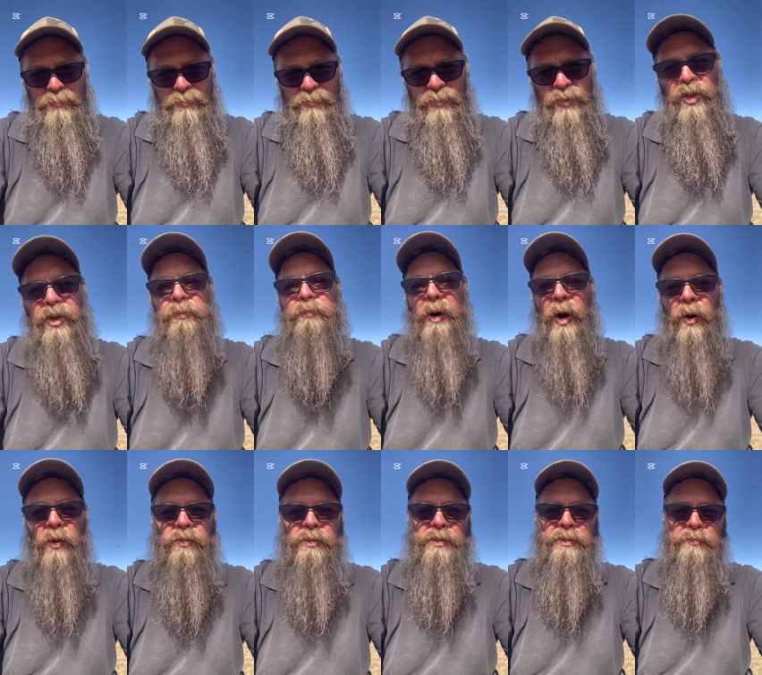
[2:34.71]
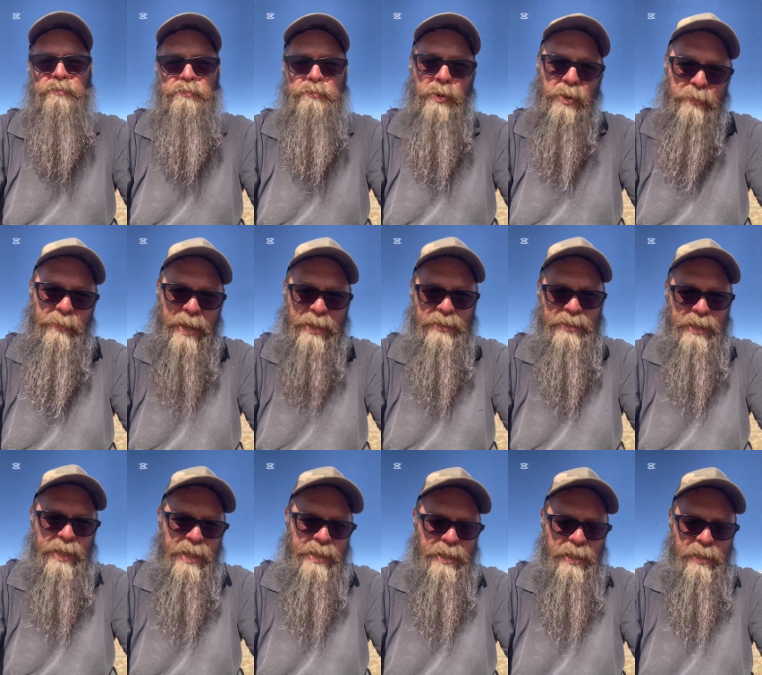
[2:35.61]
new bolts, put it back
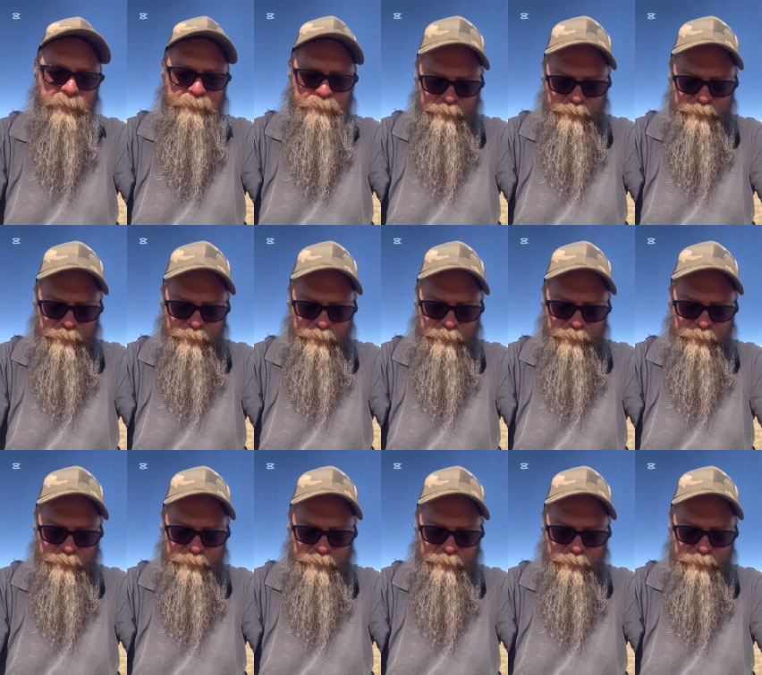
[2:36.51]
together,